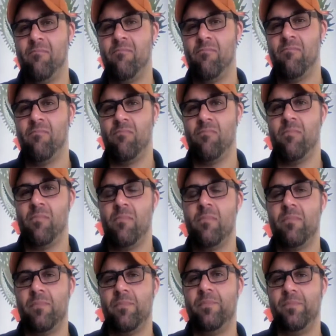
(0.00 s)

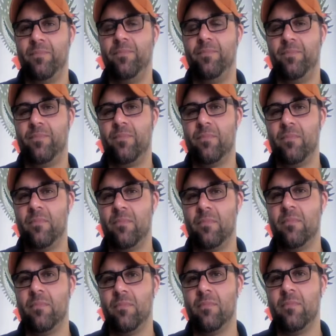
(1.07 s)

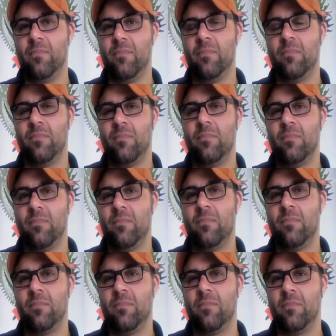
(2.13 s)

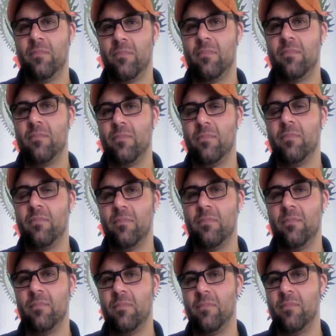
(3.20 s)

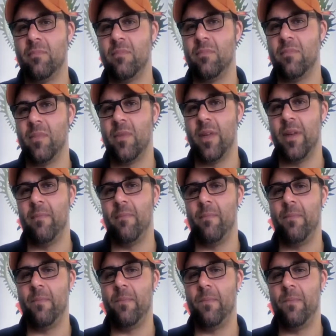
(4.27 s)

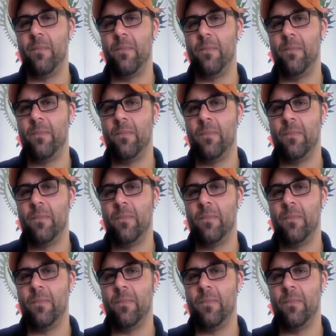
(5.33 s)
(not speaking)